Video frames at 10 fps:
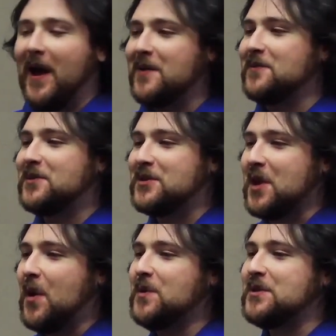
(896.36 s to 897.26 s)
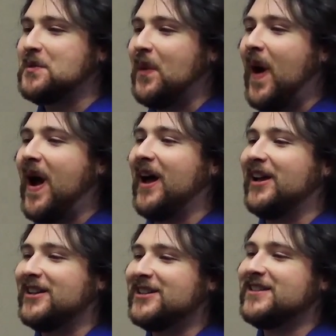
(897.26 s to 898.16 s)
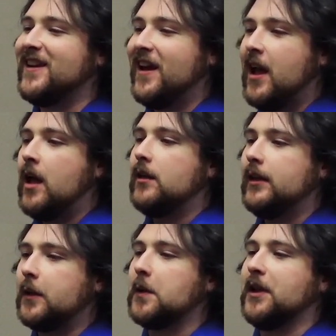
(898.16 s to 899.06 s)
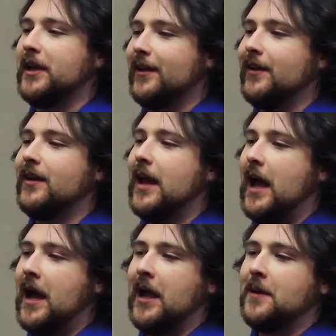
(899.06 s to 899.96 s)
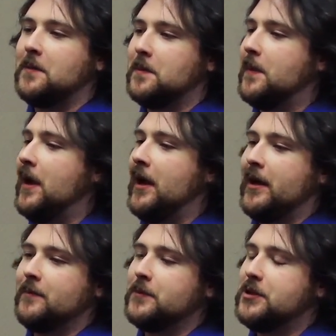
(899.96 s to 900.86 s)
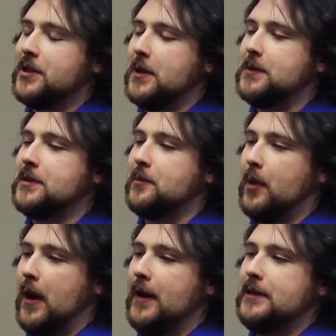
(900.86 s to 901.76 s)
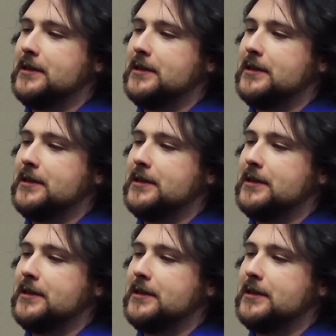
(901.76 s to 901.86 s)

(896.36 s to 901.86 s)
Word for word: I am so surprised. Literally, I am, I am so surprised.